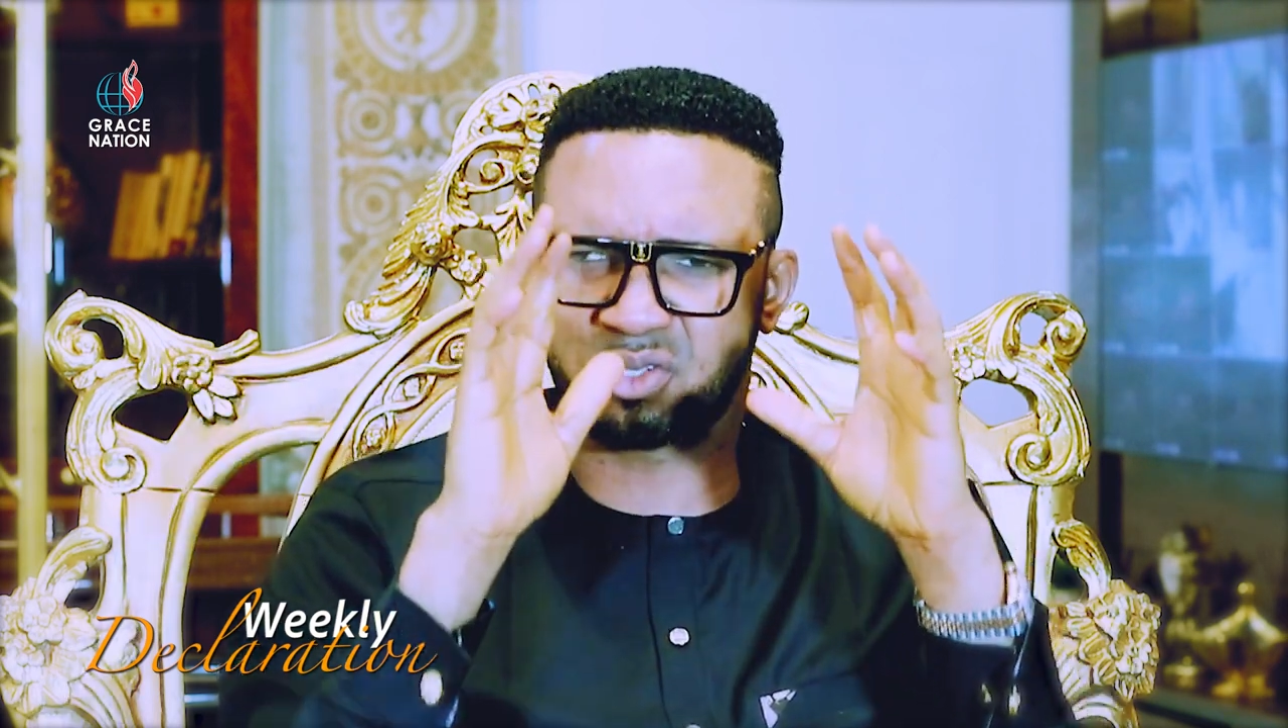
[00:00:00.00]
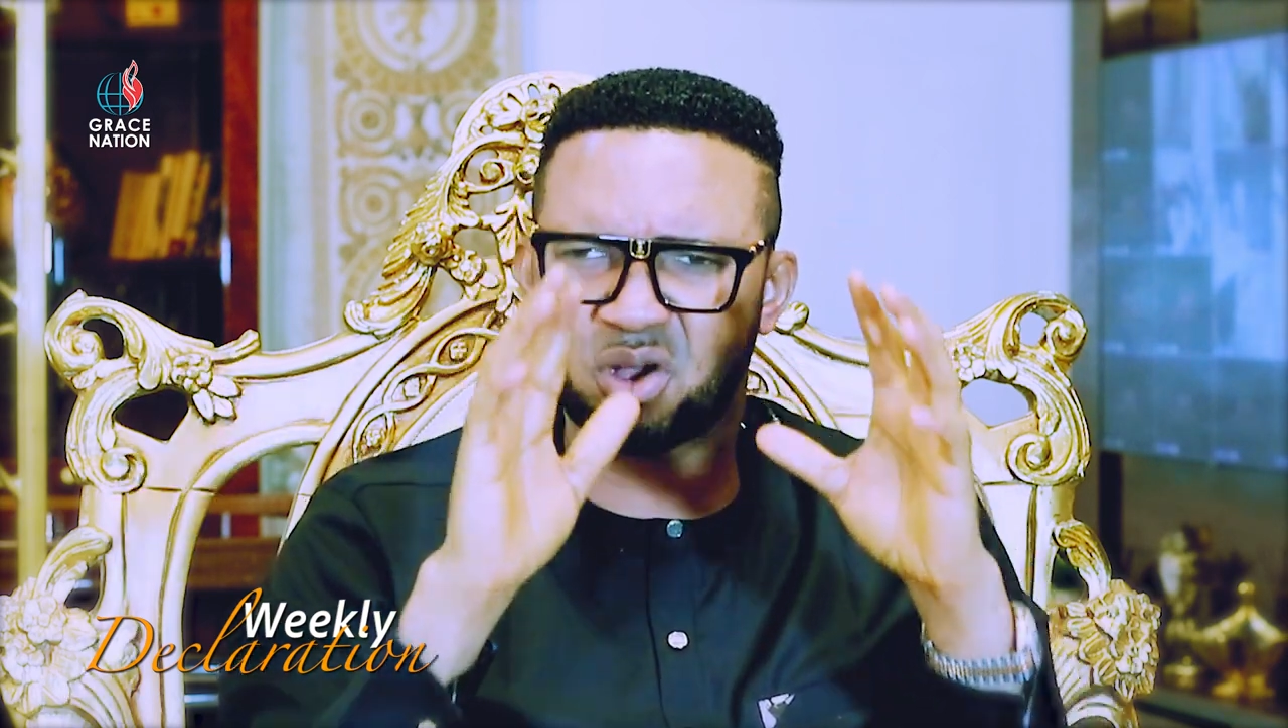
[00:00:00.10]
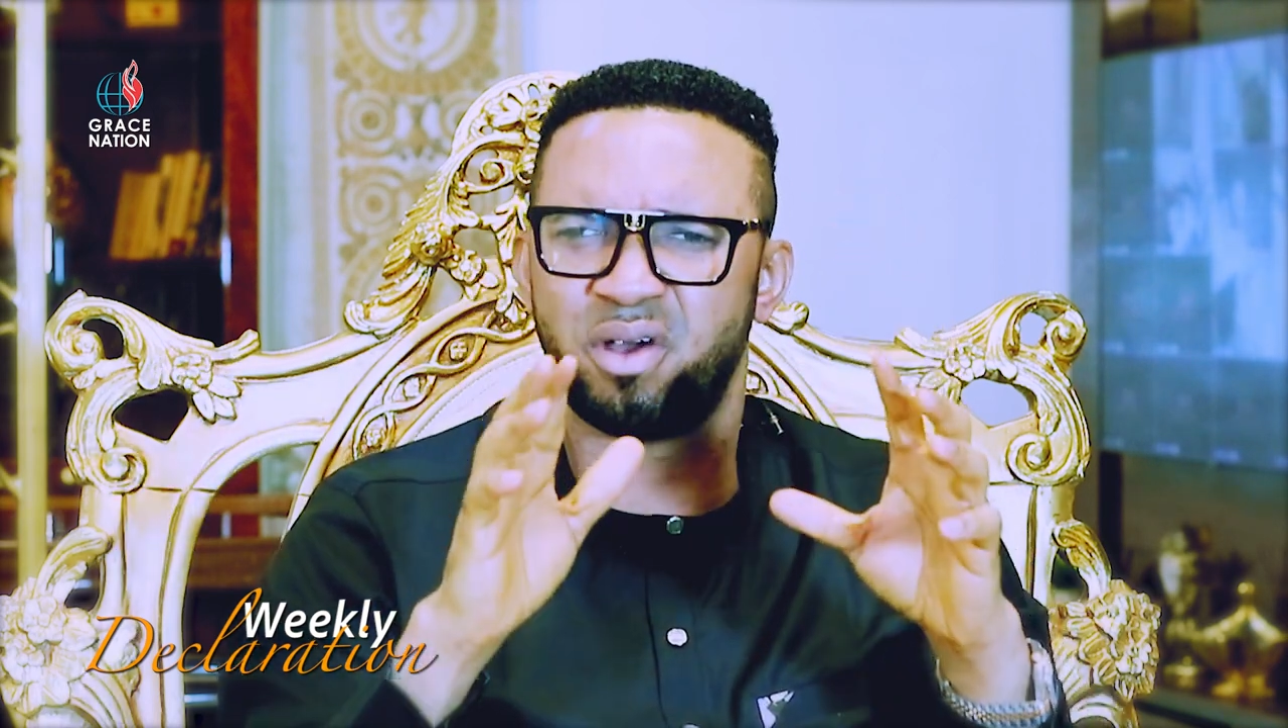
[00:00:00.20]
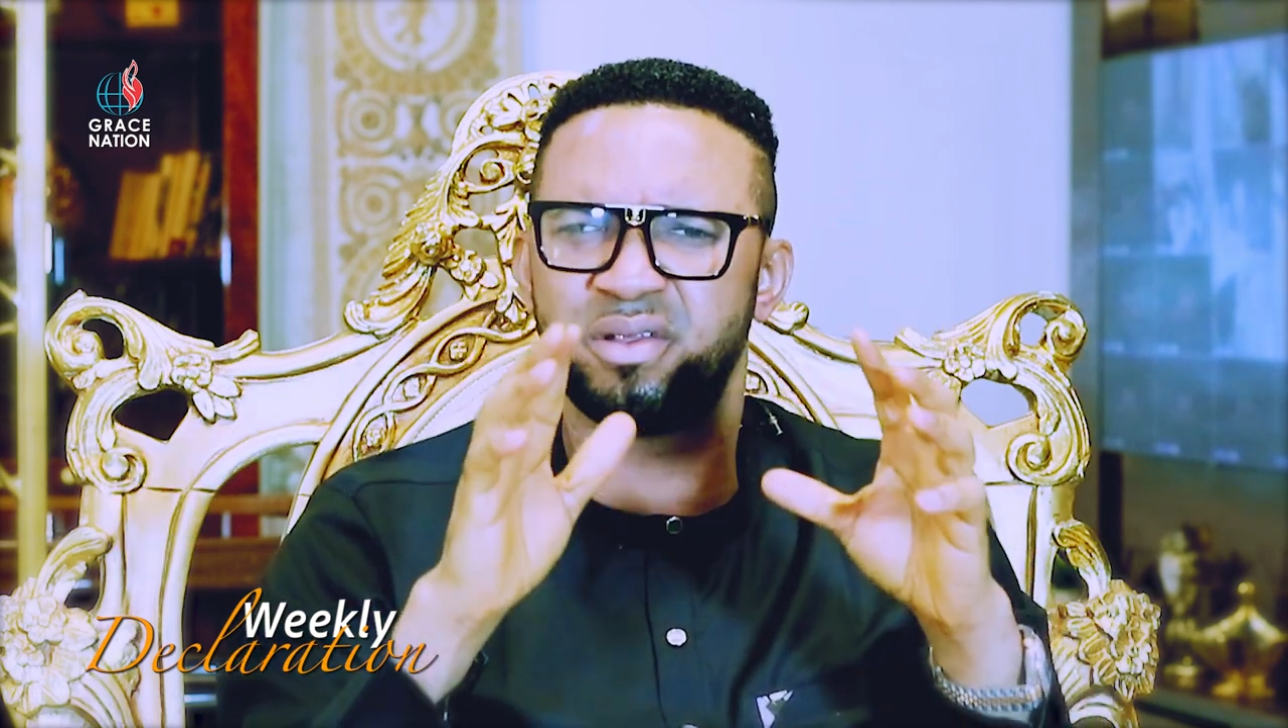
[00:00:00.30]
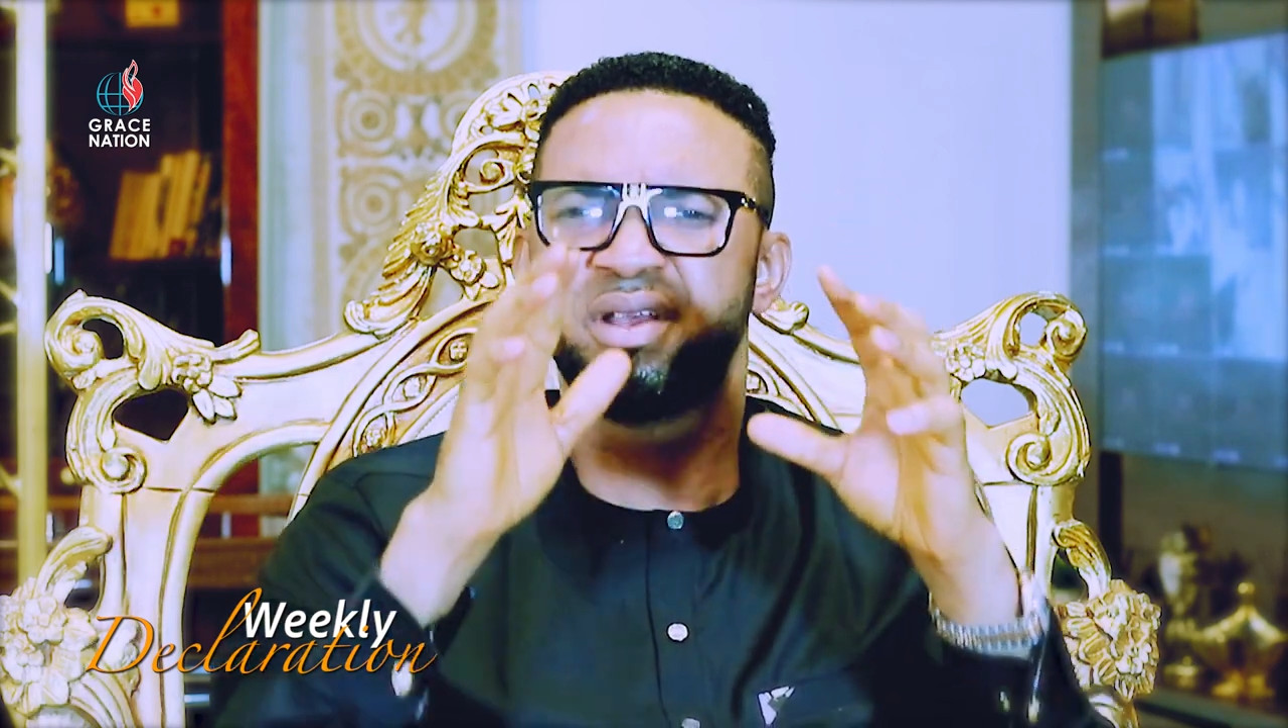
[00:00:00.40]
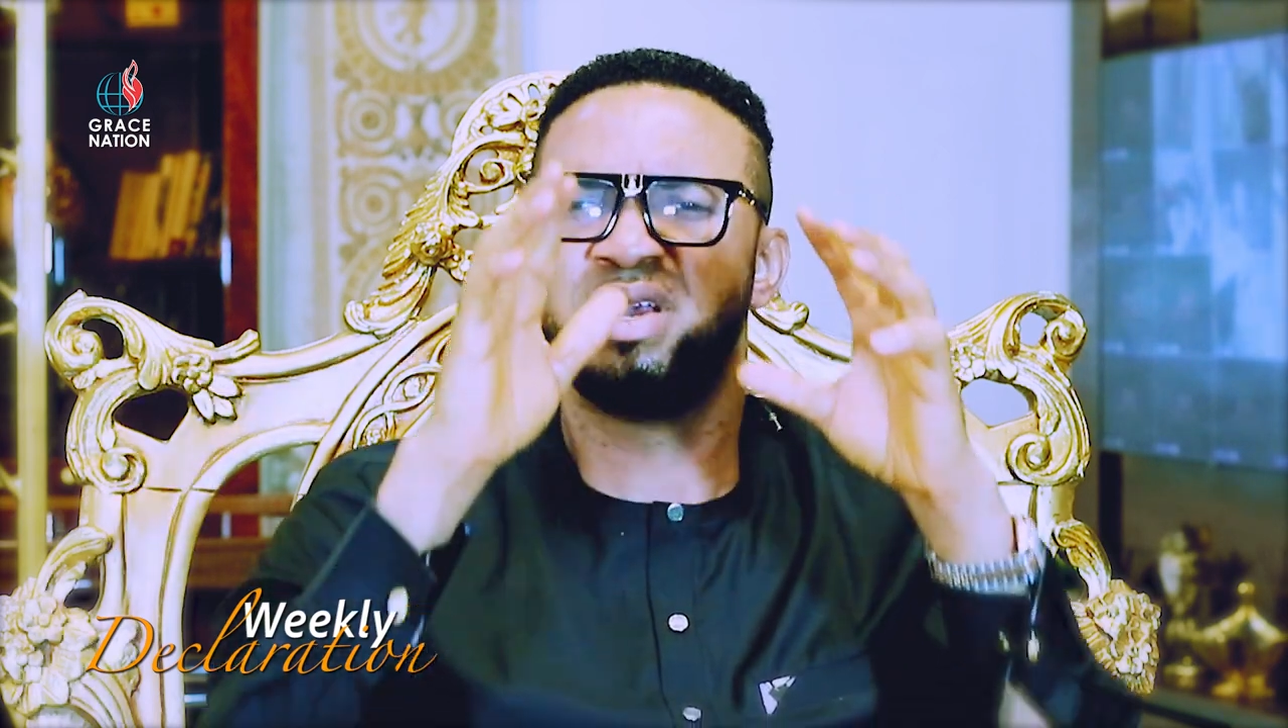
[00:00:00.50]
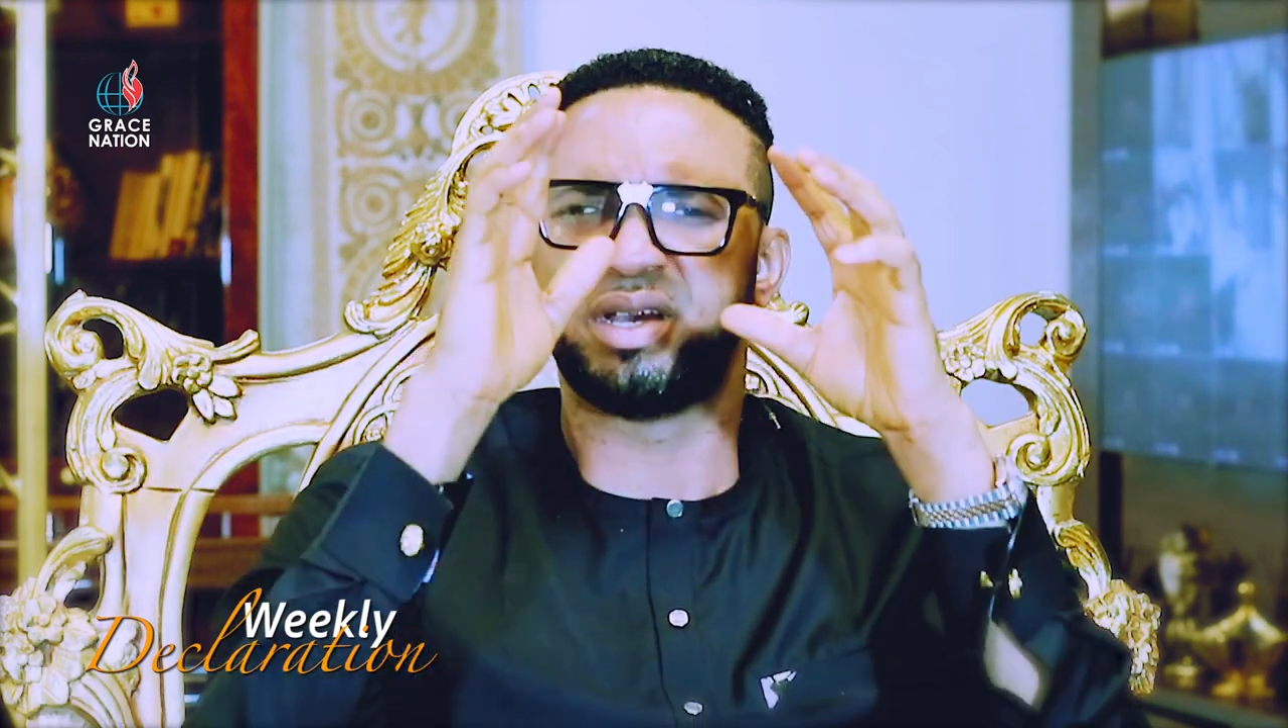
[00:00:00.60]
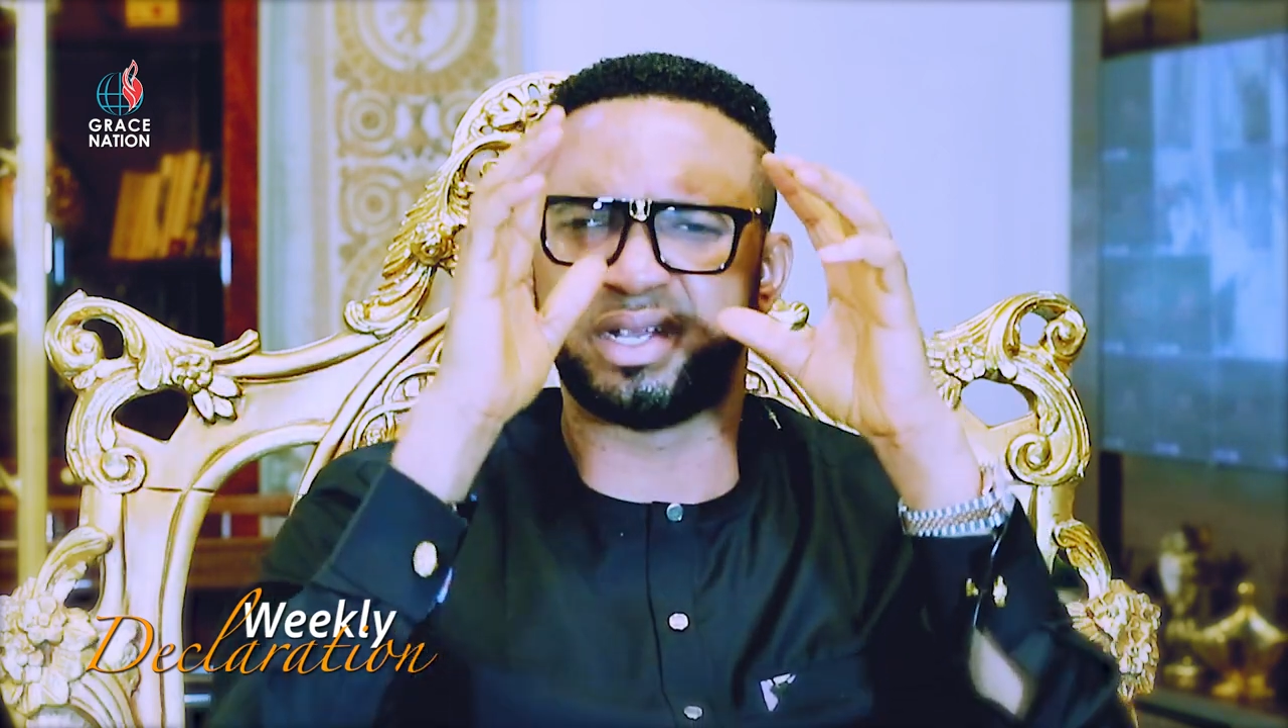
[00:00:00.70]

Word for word: turn,